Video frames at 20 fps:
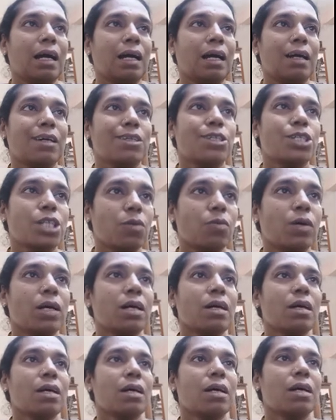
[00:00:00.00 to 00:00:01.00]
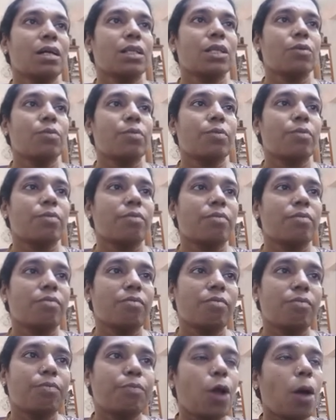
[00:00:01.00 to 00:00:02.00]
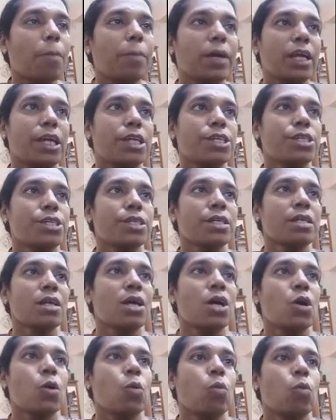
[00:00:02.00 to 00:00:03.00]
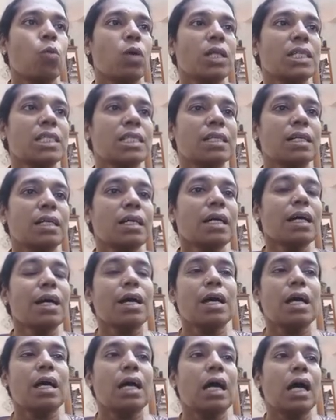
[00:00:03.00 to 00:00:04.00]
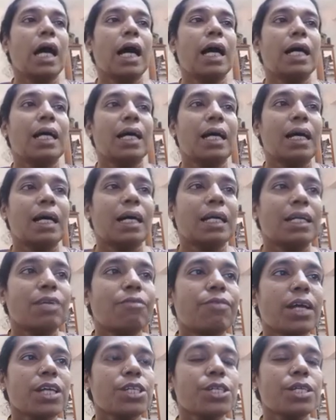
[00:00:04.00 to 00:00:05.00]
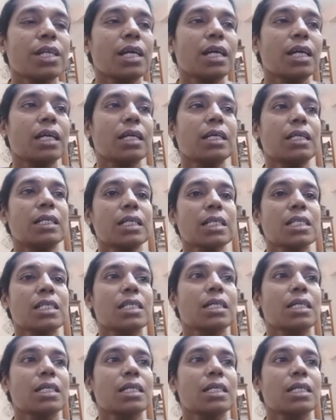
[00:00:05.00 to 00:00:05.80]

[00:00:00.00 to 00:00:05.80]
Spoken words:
tower, the propagation. Once the diffraction occurs,